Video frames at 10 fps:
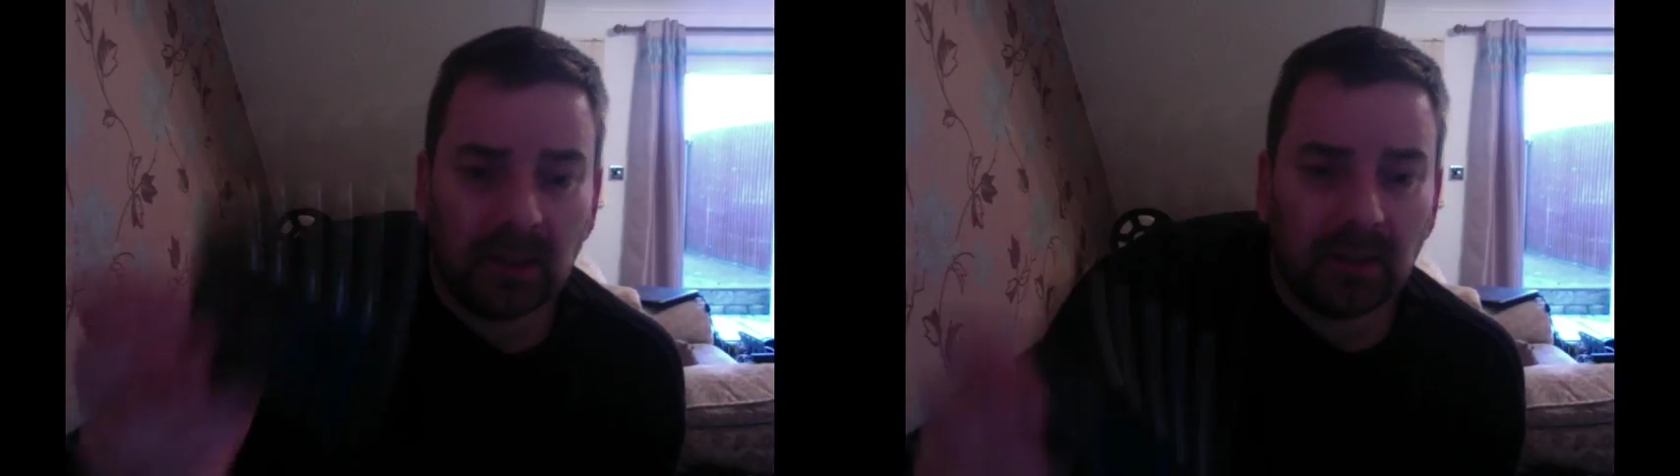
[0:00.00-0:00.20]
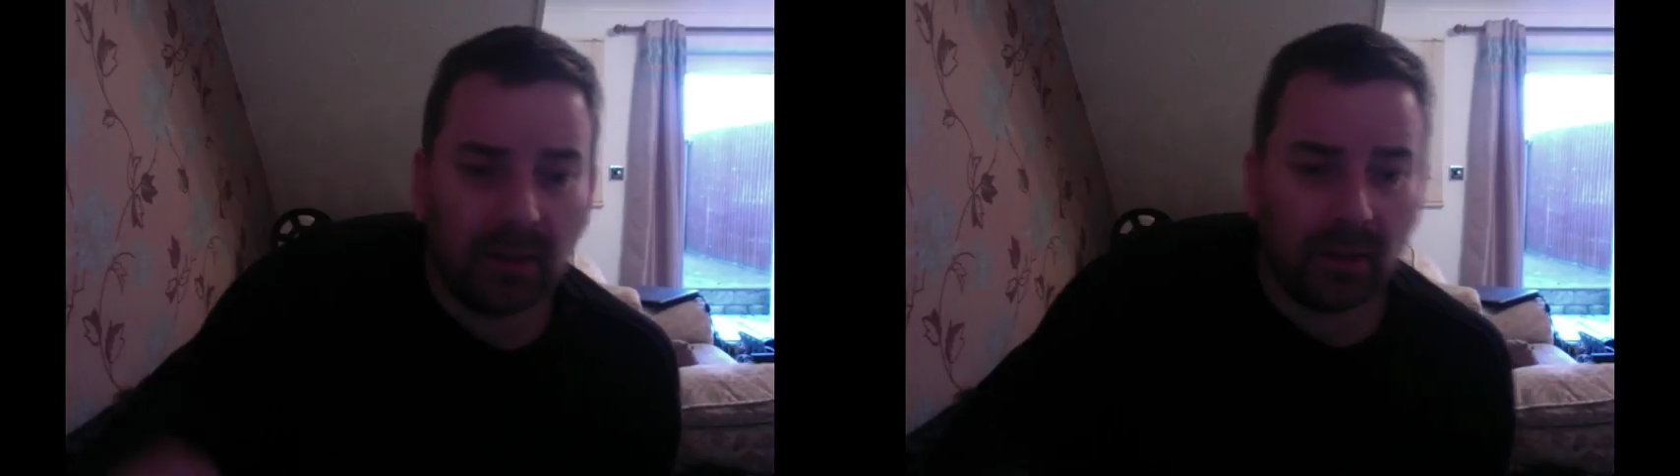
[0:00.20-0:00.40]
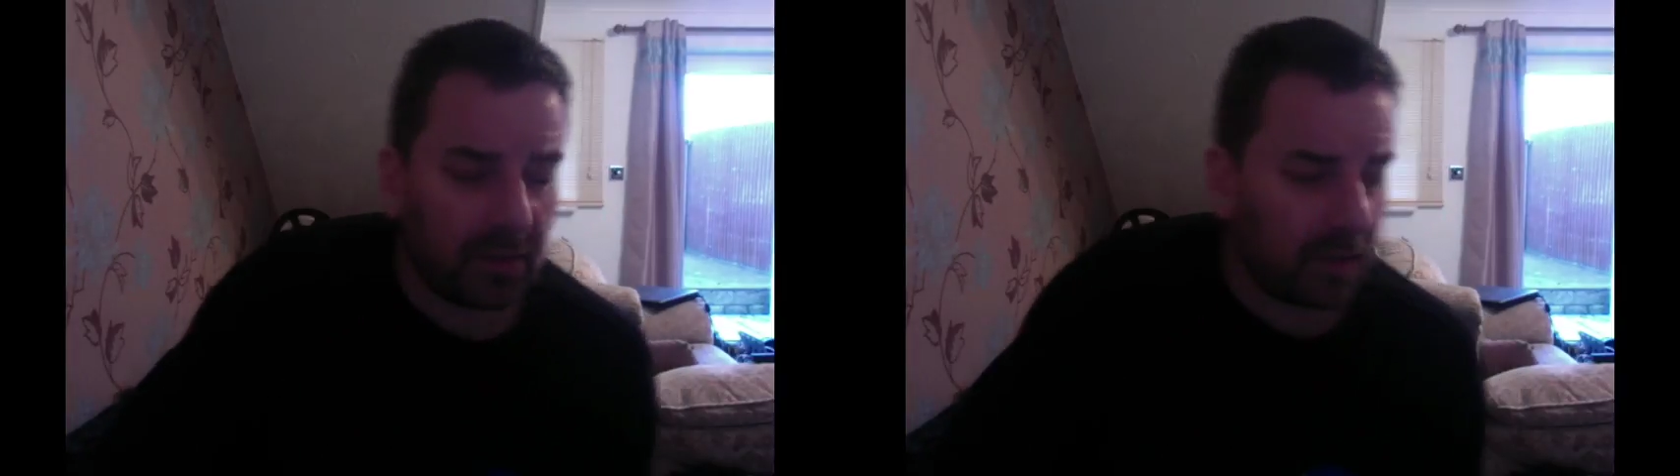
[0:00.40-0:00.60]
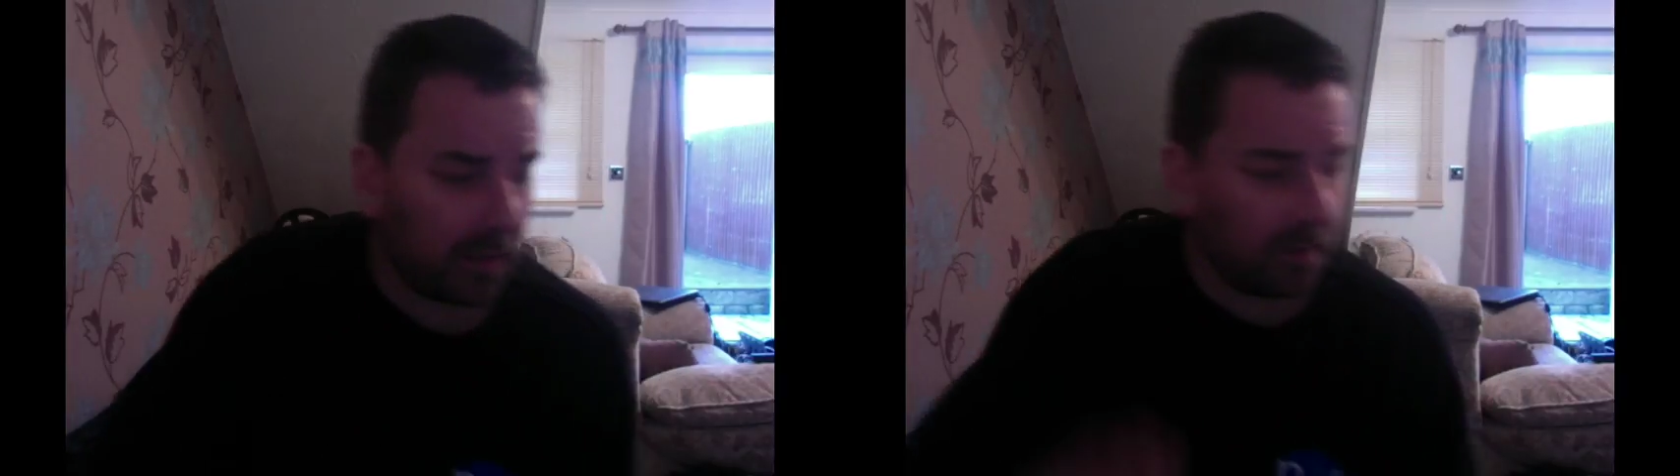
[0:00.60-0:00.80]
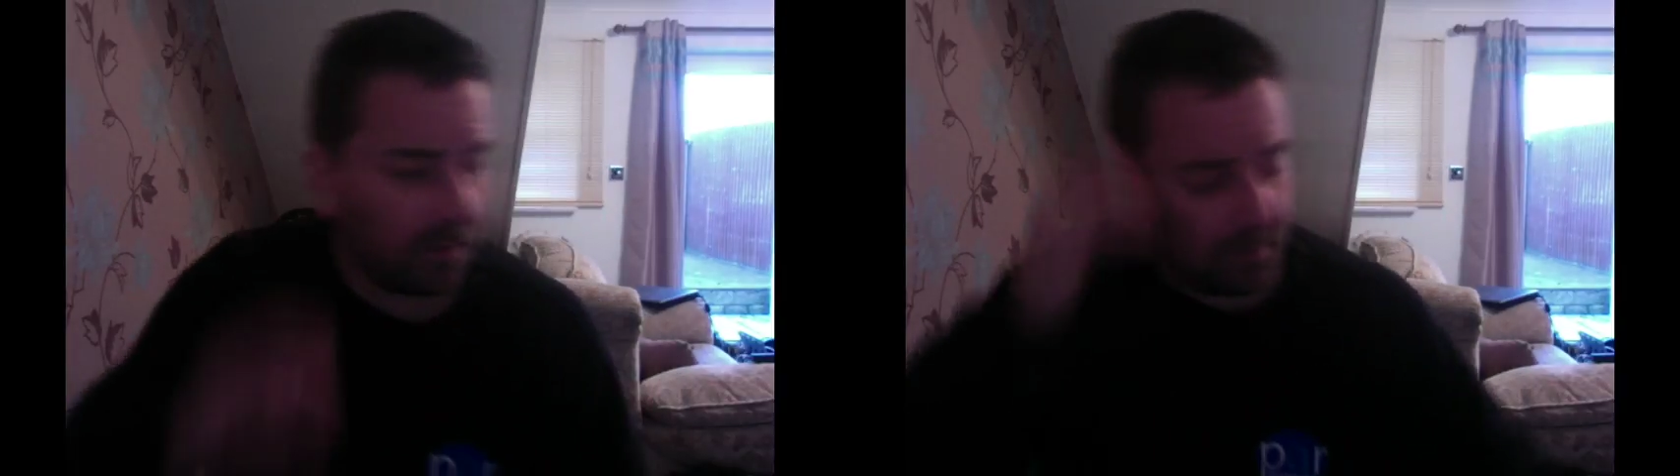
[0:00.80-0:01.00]
Those
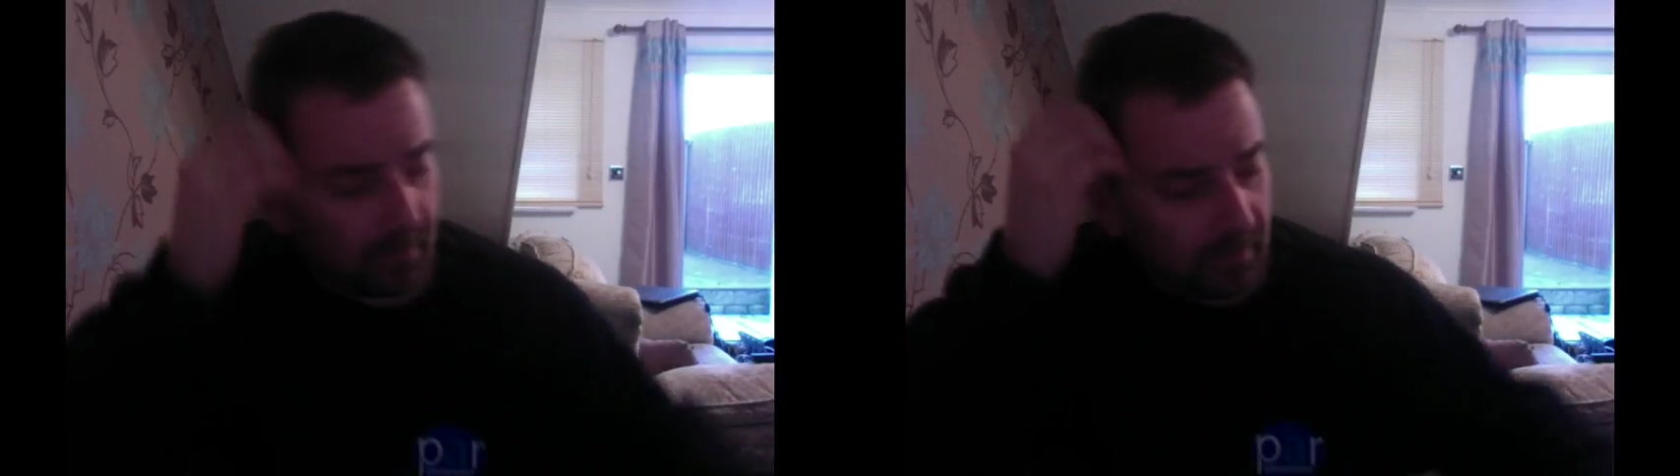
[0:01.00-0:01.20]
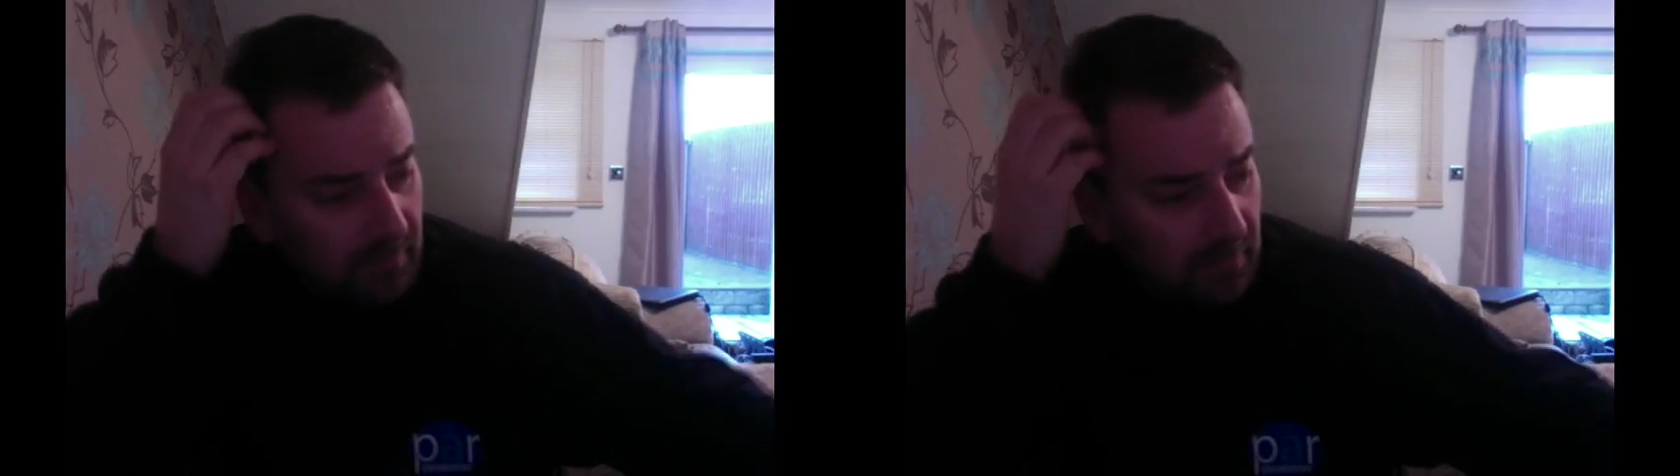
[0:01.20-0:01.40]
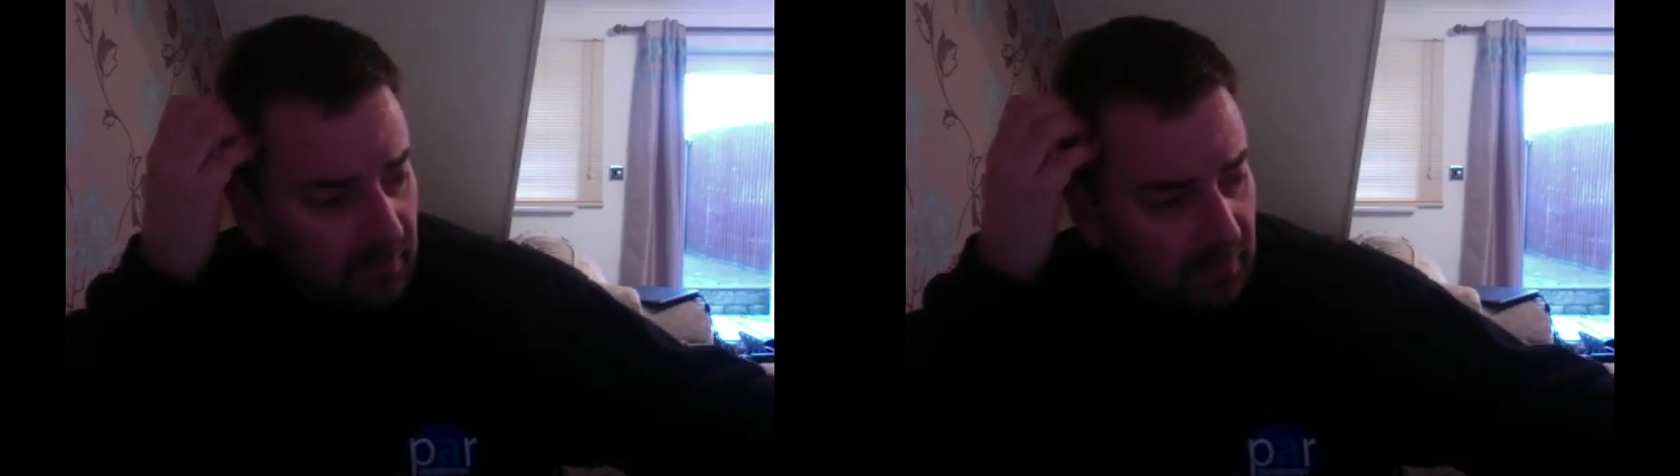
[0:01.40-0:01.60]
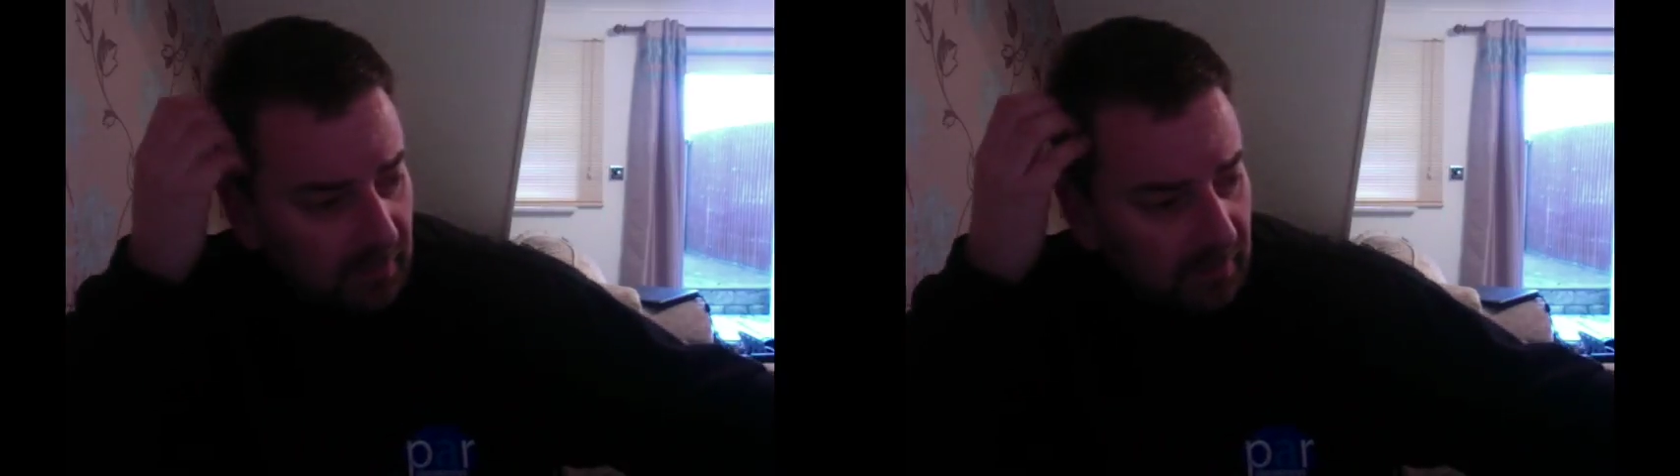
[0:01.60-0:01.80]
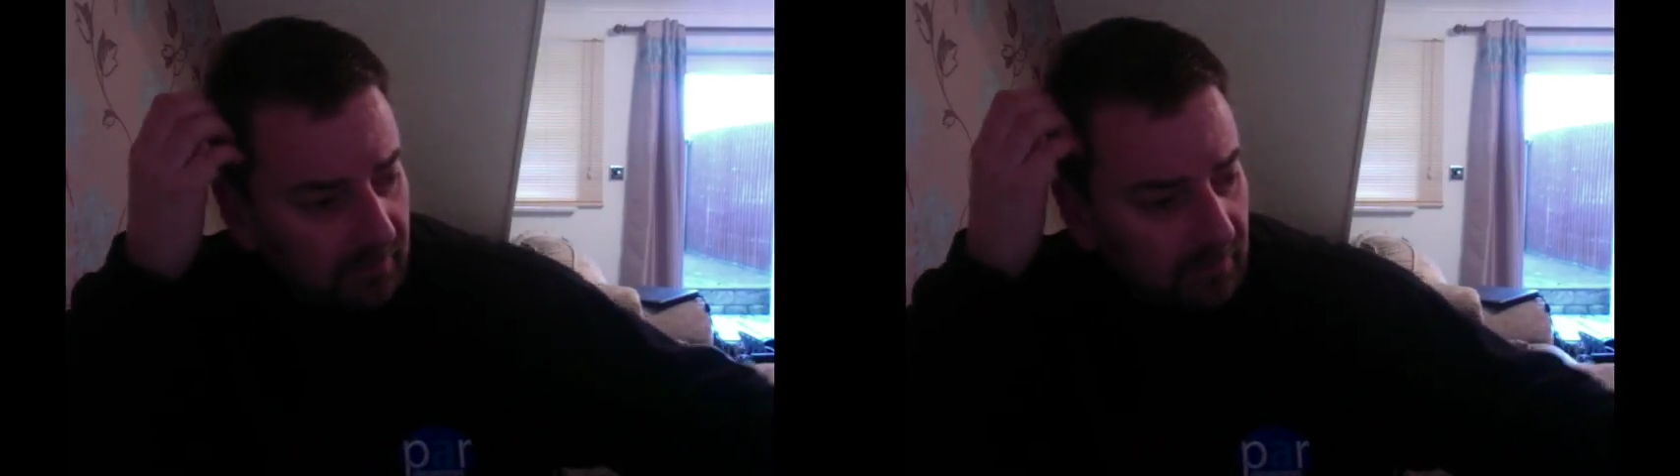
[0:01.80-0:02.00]
things,
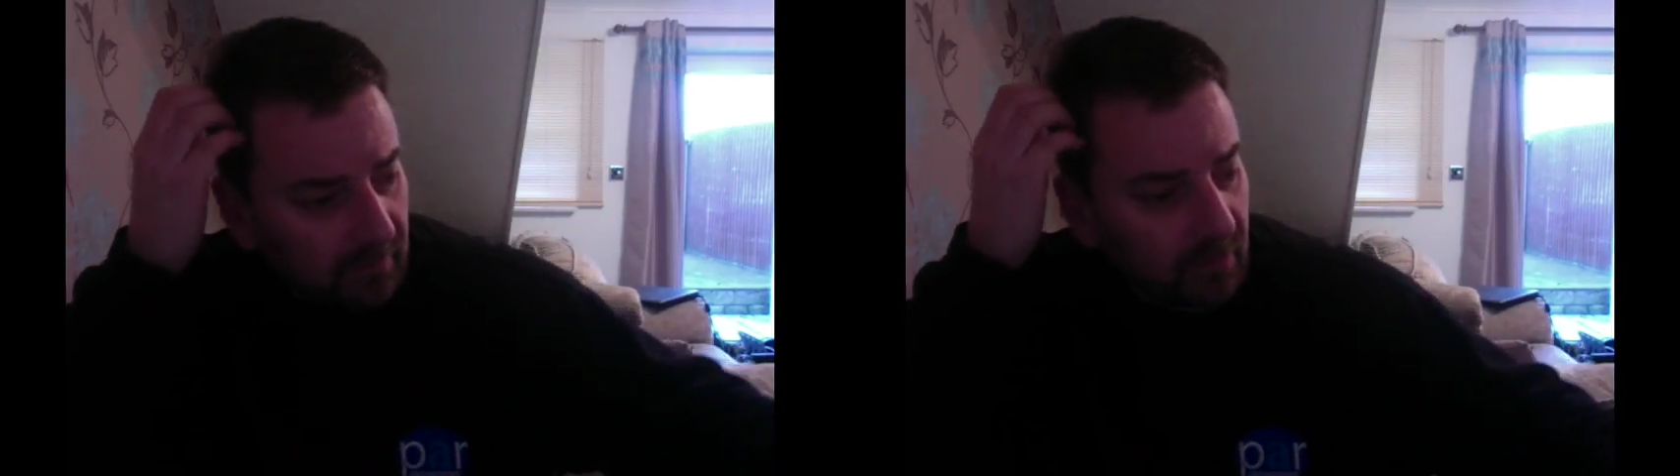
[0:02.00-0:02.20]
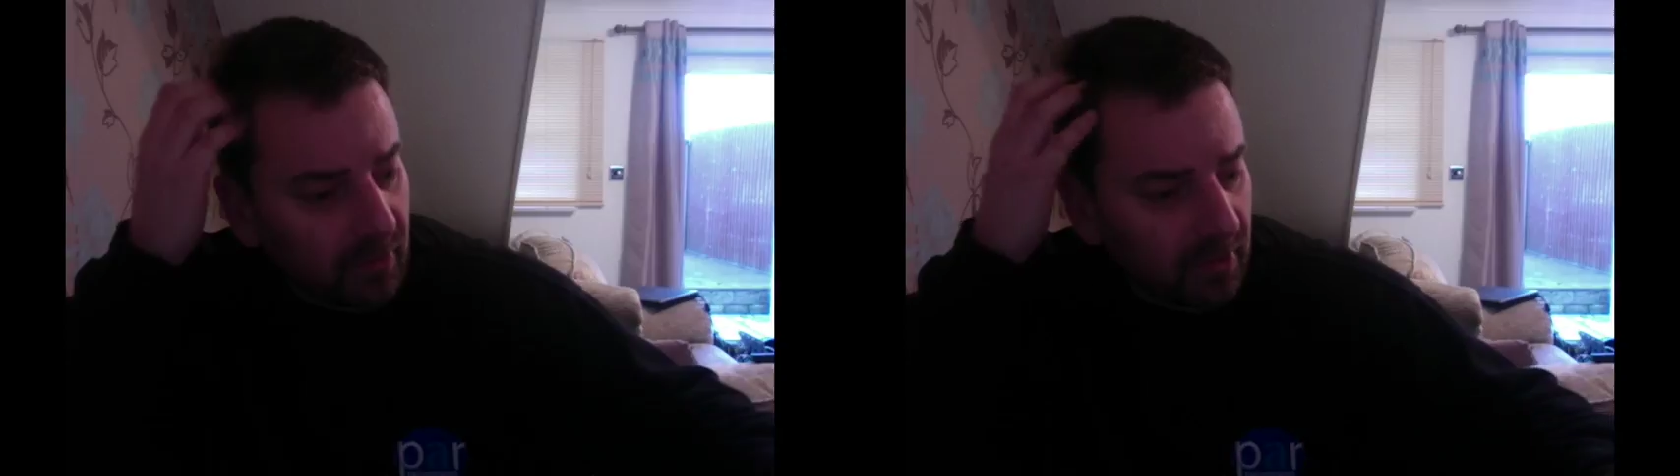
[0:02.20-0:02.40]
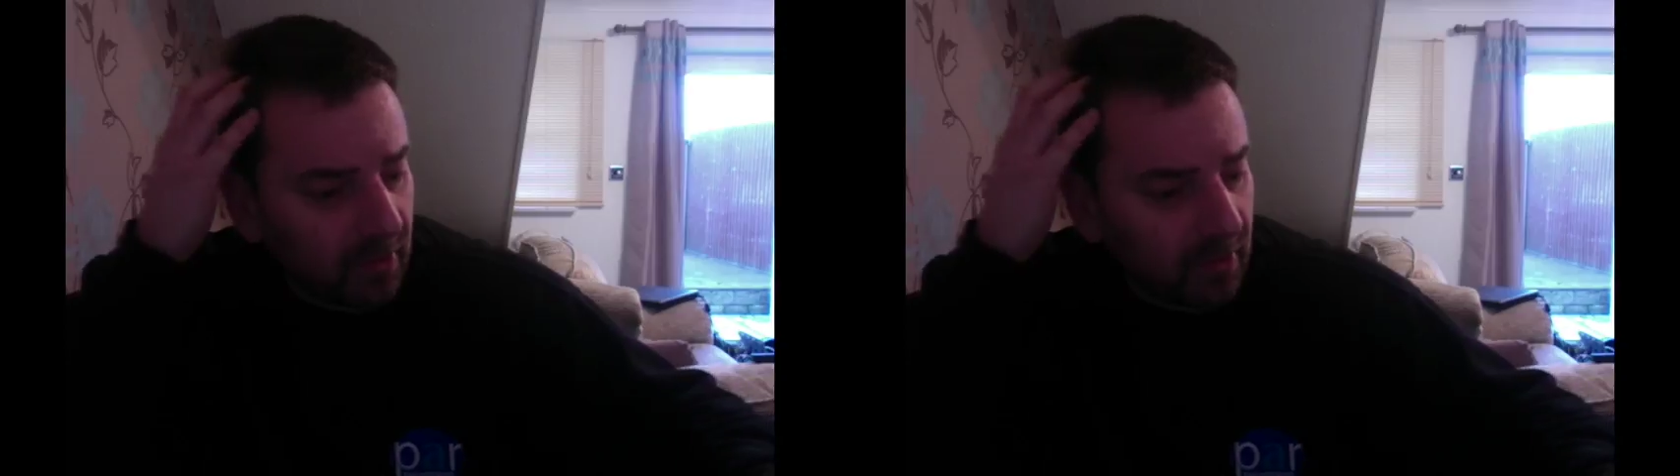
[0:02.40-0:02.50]
which